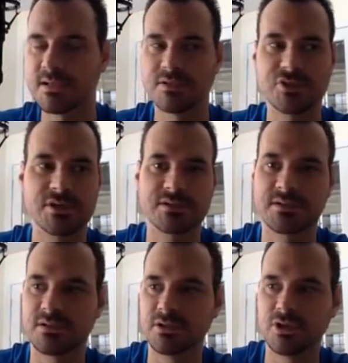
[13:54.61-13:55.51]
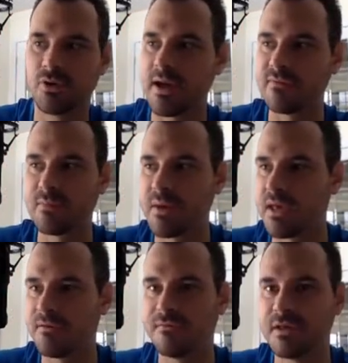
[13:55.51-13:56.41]
It's just, you don't have to
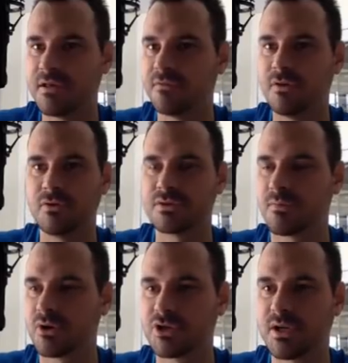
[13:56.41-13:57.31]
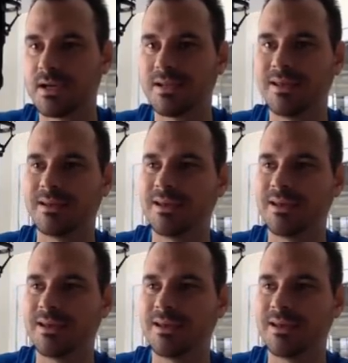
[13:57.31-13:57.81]
pay a fee if you use a merchant ID,